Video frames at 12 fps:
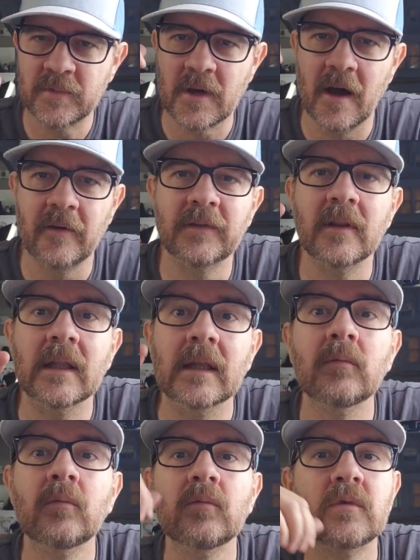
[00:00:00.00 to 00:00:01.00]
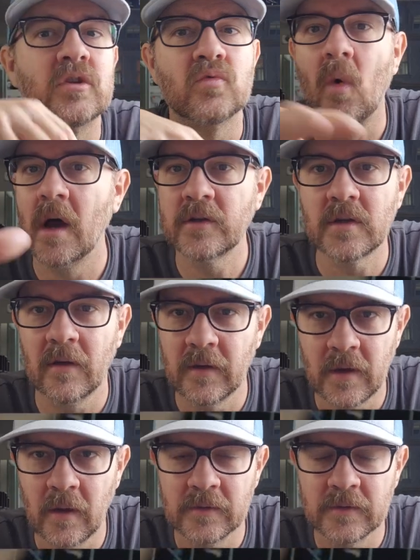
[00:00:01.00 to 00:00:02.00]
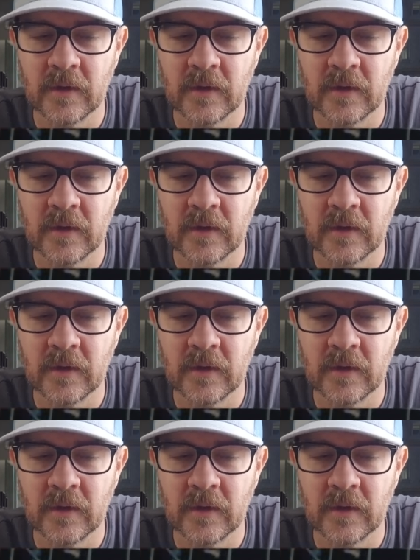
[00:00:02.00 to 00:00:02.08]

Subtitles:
off, and then just wash all the colors